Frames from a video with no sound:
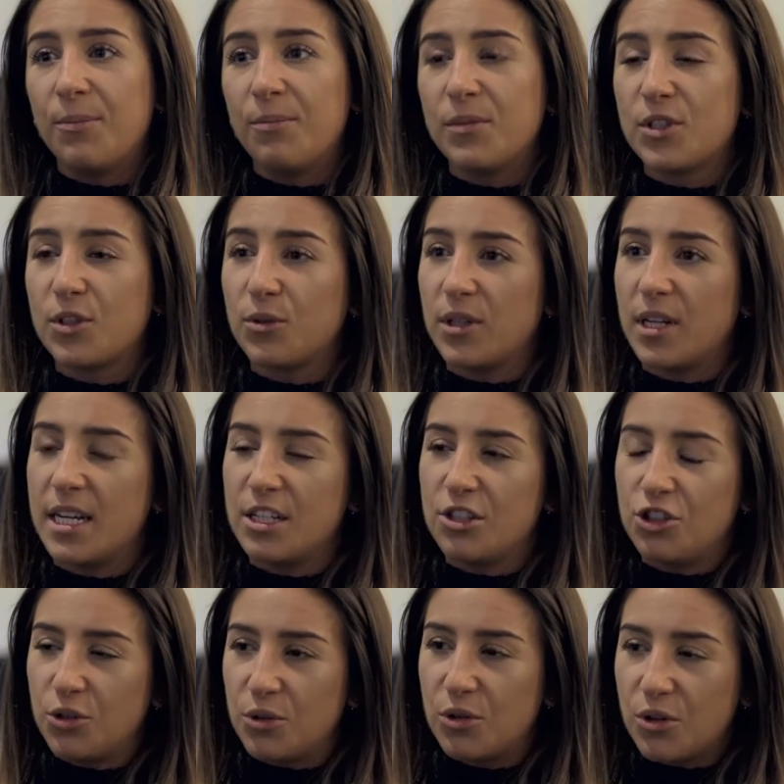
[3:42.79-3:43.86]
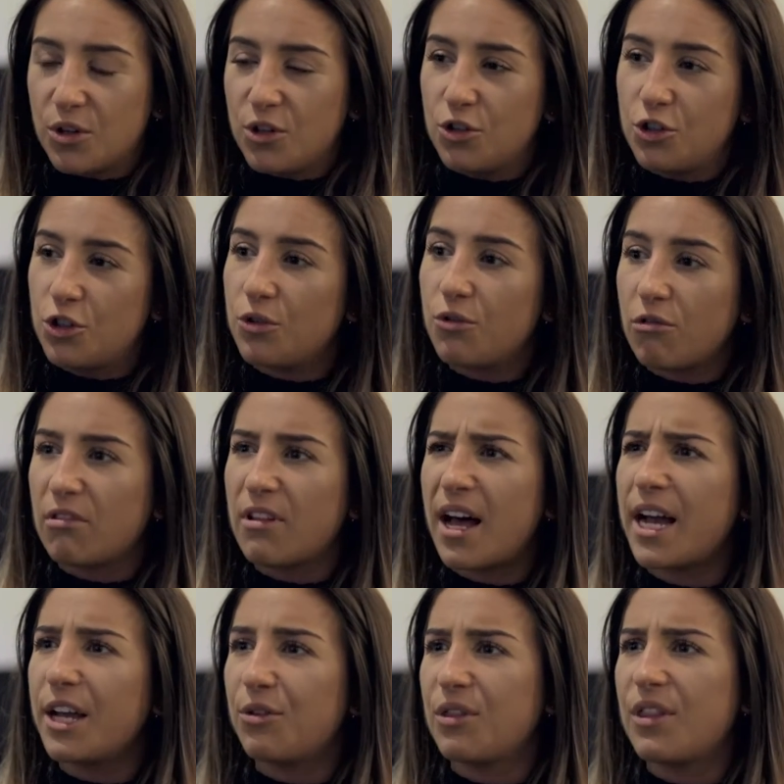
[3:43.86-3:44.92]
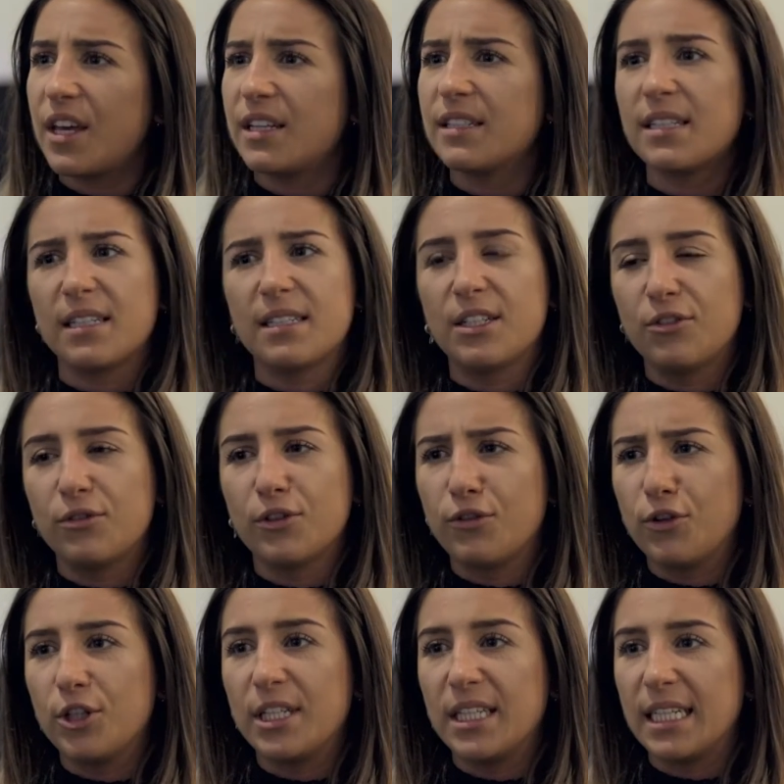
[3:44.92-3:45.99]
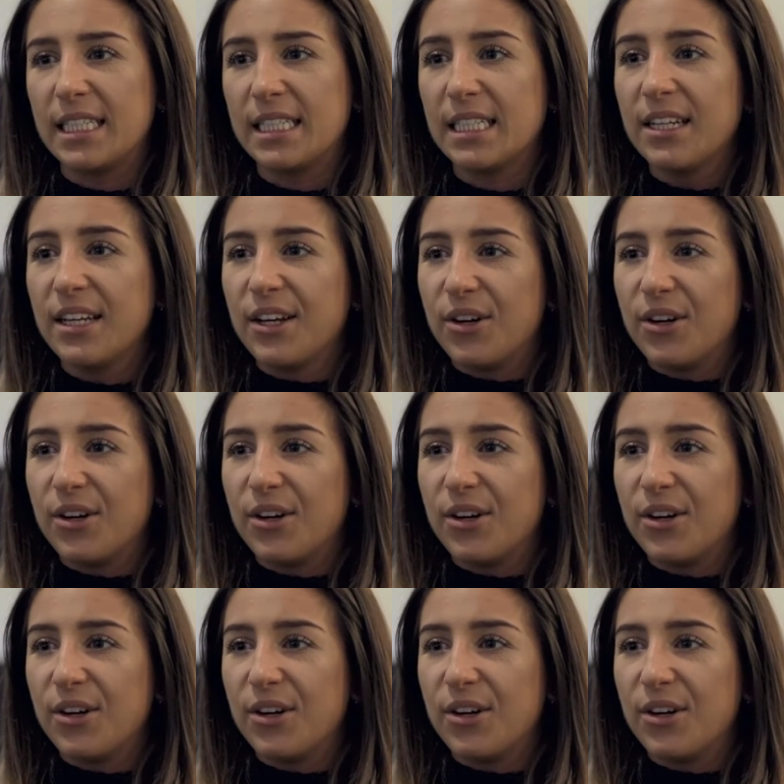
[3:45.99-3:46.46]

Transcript: So you shouldn't rely on things like silver foiling